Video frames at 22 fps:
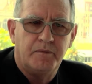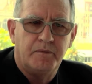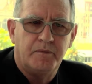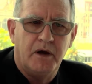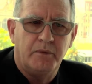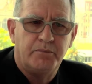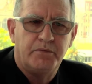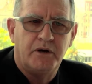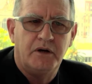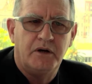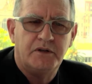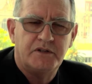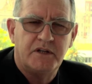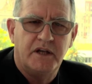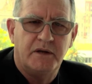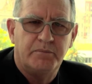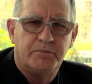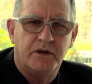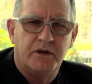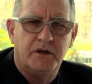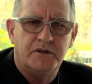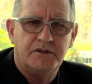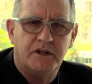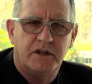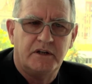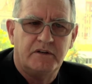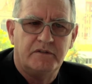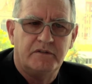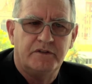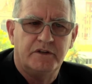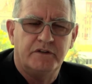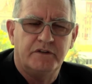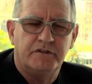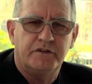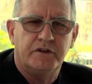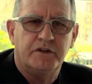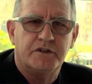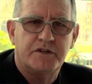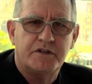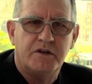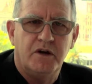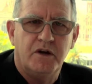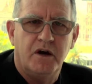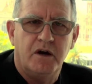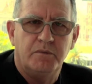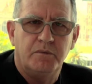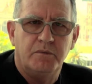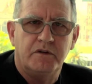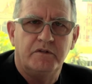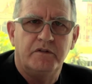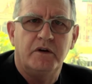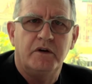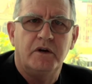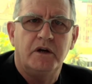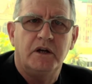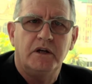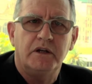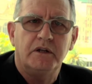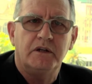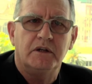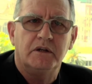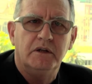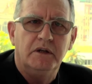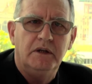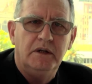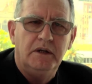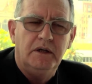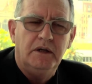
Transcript: approach that project for the first time with very little